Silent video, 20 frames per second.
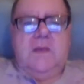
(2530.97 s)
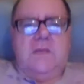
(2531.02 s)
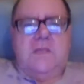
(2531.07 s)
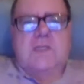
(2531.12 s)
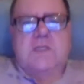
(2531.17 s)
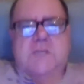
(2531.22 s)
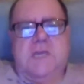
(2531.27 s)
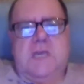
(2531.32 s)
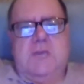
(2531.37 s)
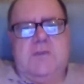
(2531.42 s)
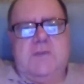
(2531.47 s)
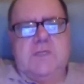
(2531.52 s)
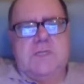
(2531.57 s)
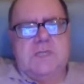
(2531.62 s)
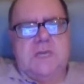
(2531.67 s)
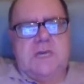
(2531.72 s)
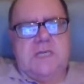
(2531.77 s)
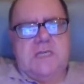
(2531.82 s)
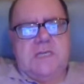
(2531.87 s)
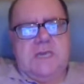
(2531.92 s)
Stephen
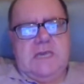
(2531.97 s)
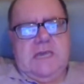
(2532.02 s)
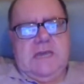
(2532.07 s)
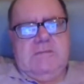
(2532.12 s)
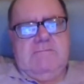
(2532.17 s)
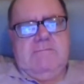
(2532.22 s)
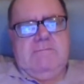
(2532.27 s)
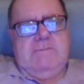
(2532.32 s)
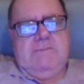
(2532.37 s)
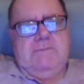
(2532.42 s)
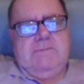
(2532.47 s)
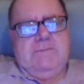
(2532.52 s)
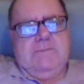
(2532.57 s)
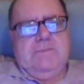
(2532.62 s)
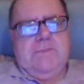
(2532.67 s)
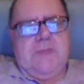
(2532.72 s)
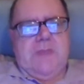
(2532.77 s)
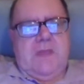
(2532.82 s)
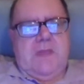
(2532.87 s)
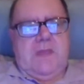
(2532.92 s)
says,
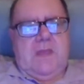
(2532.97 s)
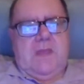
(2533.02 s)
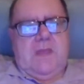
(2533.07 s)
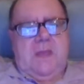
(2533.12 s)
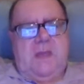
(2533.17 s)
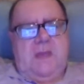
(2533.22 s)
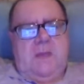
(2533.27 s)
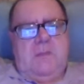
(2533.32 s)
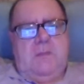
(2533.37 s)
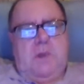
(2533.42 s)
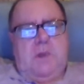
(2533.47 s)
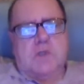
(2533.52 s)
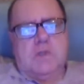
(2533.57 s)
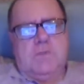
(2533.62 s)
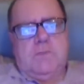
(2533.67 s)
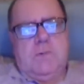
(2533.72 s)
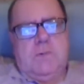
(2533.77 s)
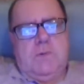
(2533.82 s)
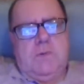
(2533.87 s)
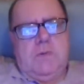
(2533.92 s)
plus
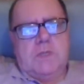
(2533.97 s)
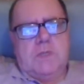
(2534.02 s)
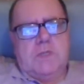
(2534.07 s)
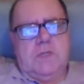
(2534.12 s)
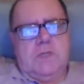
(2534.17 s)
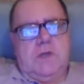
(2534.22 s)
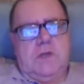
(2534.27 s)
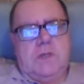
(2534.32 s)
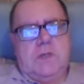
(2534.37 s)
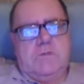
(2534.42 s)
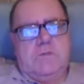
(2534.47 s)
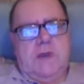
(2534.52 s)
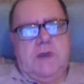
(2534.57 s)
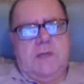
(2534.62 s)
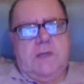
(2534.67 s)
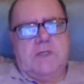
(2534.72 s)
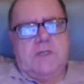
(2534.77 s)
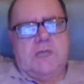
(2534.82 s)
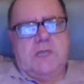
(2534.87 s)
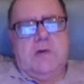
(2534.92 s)
a booklet unlocks the
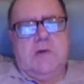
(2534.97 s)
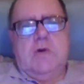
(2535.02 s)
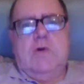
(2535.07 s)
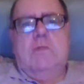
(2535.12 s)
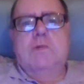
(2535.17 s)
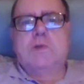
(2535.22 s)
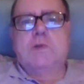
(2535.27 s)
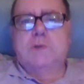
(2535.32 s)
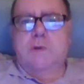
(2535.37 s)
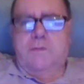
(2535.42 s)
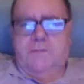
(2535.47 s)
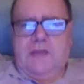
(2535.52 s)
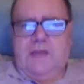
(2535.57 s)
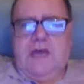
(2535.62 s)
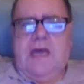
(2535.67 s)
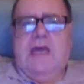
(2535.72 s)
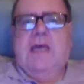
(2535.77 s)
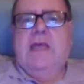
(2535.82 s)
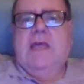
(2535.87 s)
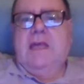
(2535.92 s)
extras. I always love
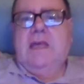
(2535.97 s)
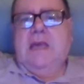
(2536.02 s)
that.